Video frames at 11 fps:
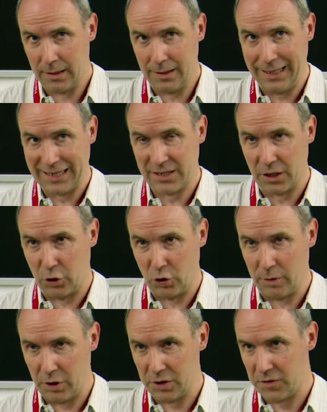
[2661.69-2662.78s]
the
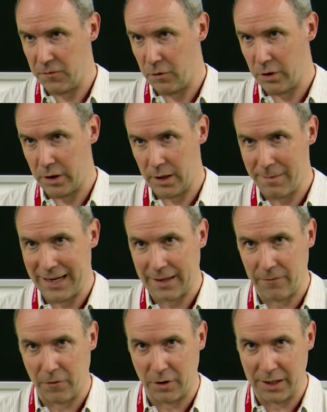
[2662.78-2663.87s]
executables for the Mac,
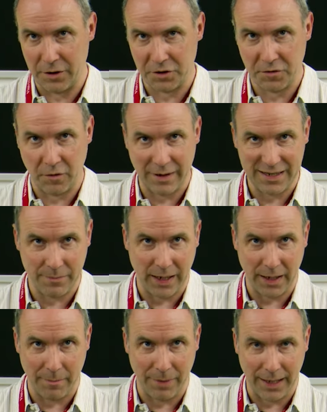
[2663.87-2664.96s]
for Linux, for
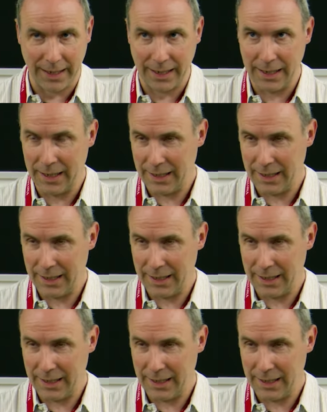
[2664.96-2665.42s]
Raspberry Pi.